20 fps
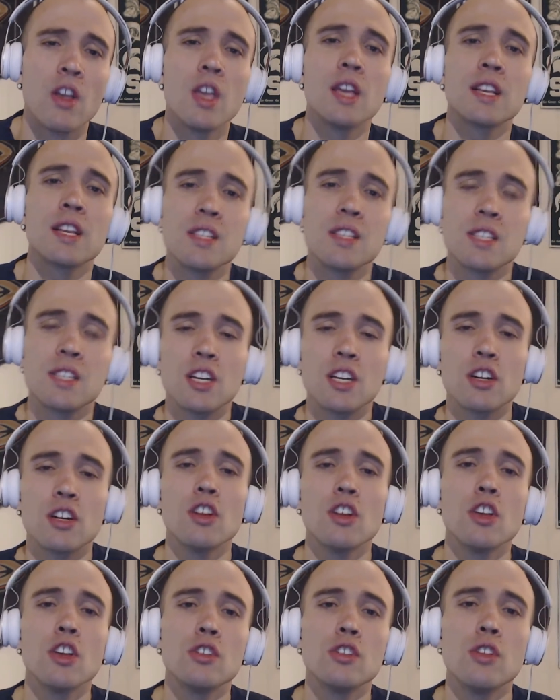Consider
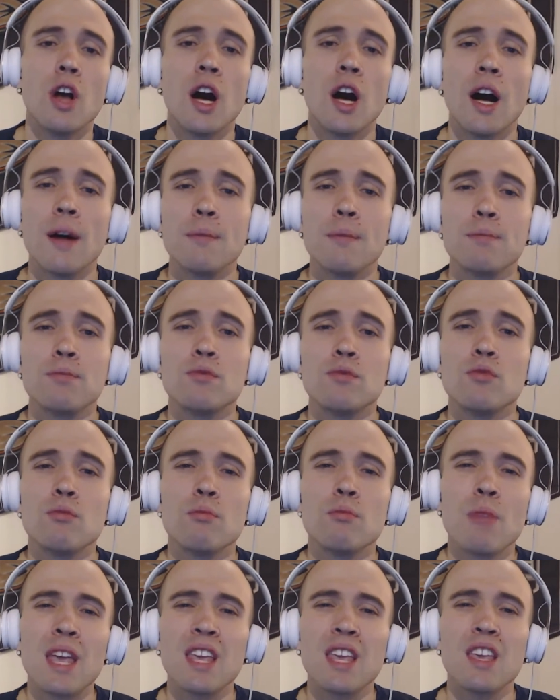um,
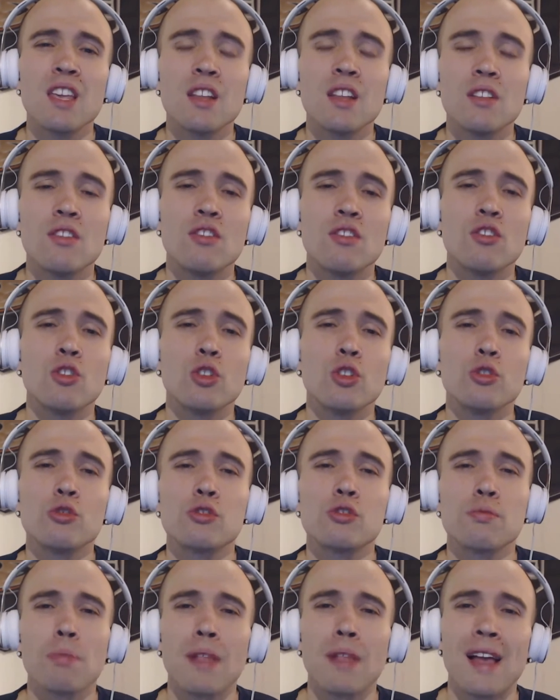making those
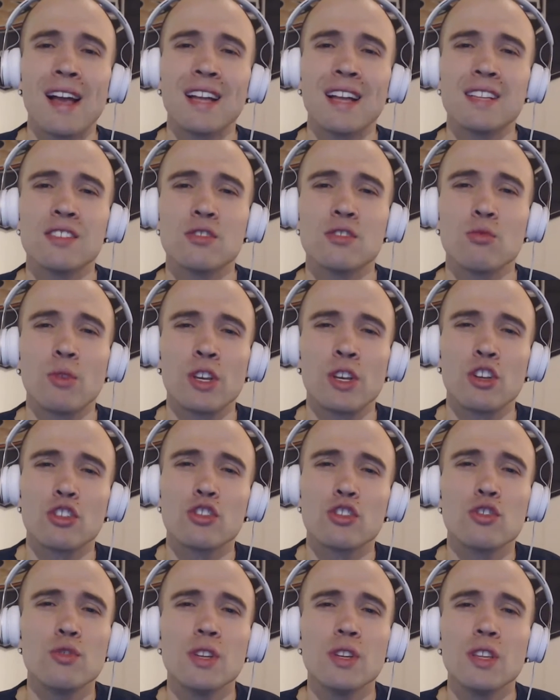plans when you're
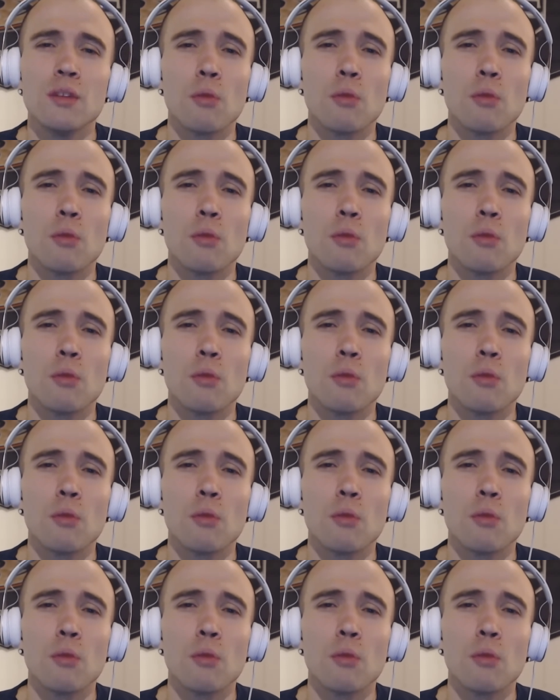doing them,